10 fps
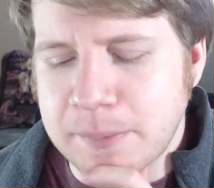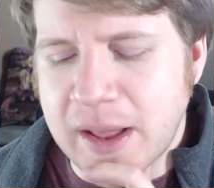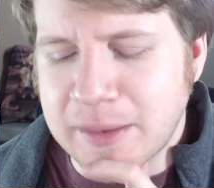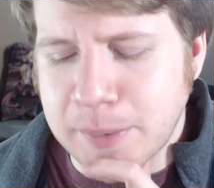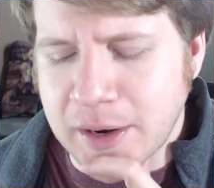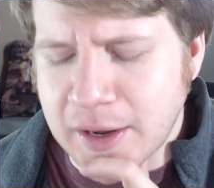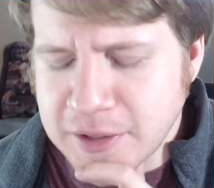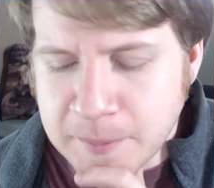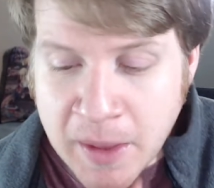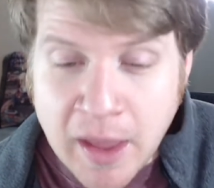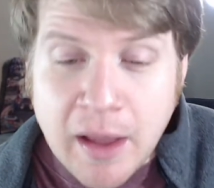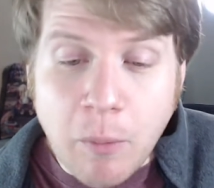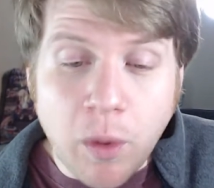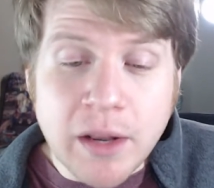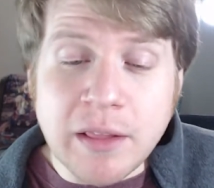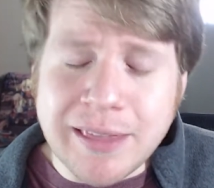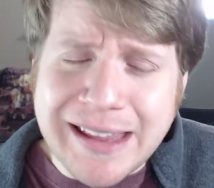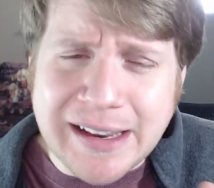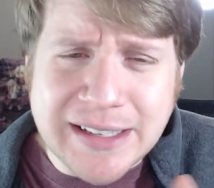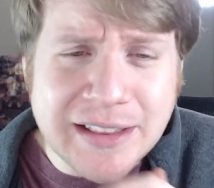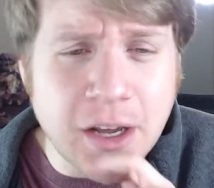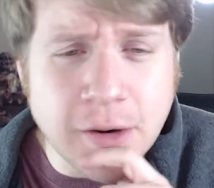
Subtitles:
Espionage. One of the thing I did though is